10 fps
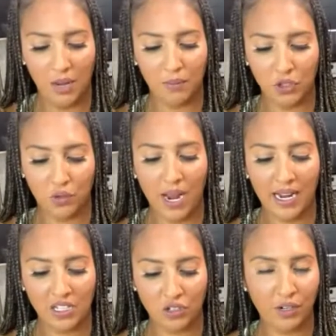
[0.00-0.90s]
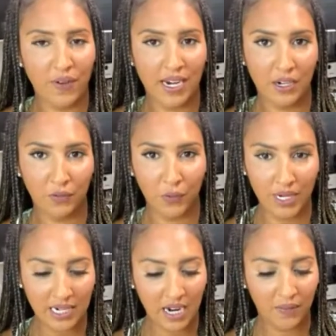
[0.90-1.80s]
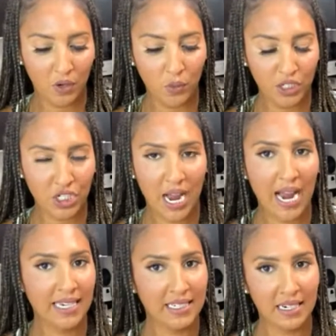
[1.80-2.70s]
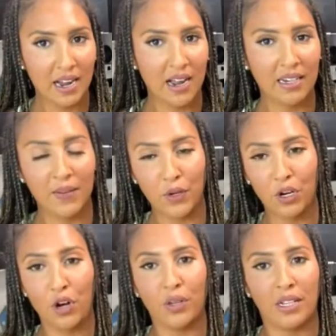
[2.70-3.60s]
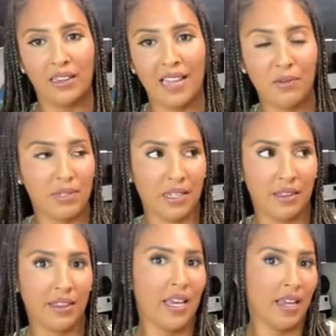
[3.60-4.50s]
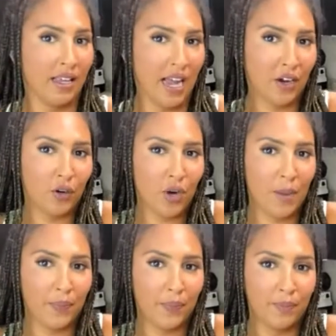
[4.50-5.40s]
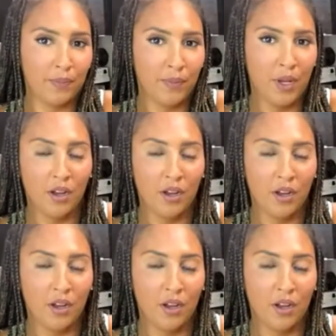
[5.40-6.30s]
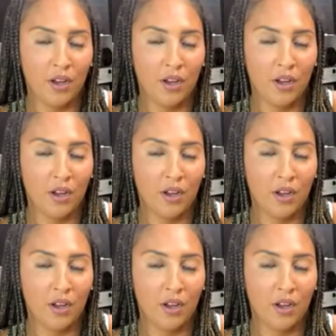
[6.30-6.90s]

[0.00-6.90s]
So I got certified in free diving, which I did not even know that that was a thing. I grew up going to, Puerto